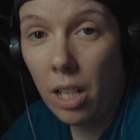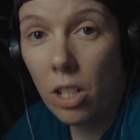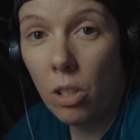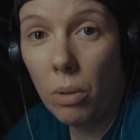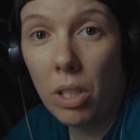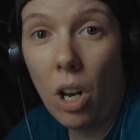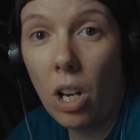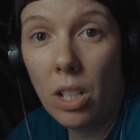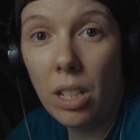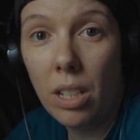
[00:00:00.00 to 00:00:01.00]
So it's
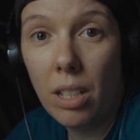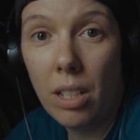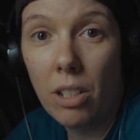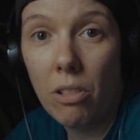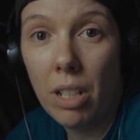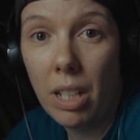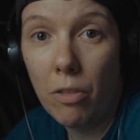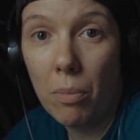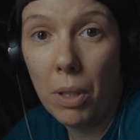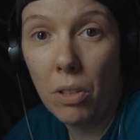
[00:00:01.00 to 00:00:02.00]
hard to listen to critique
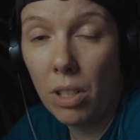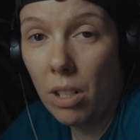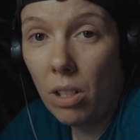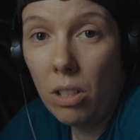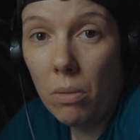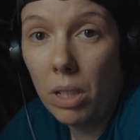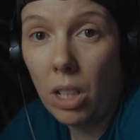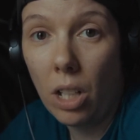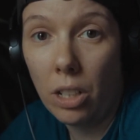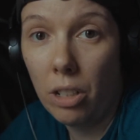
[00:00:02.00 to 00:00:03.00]
from others. There's also a
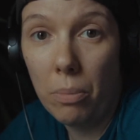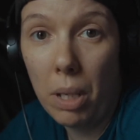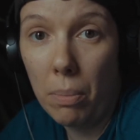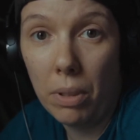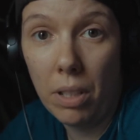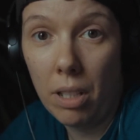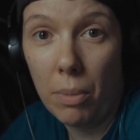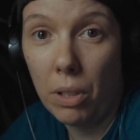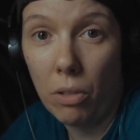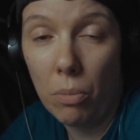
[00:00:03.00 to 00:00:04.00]
lot of good people in some
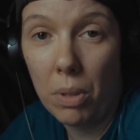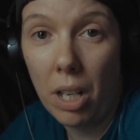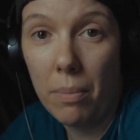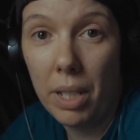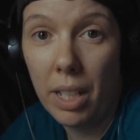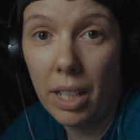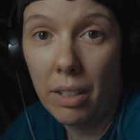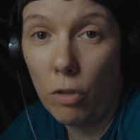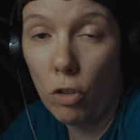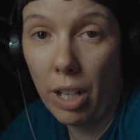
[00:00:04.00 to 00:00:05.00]
of the groups I'm in that
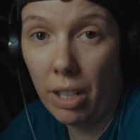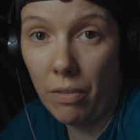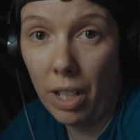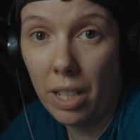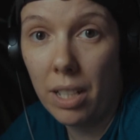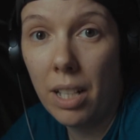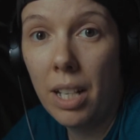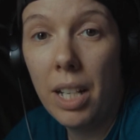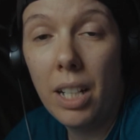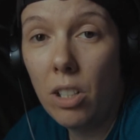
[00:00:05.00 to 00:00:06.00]
give great advice.
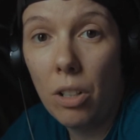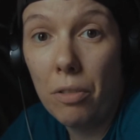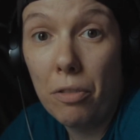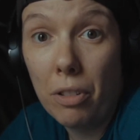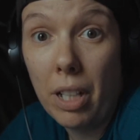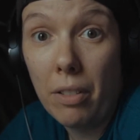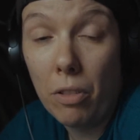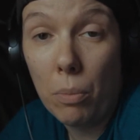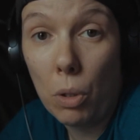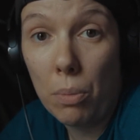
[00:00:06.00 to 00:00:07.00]
And it's all free for
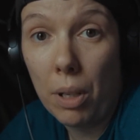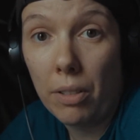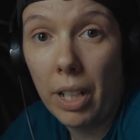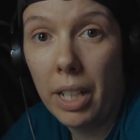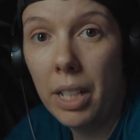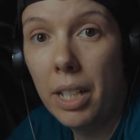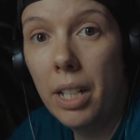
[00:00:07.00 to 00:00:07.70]
the most part, right?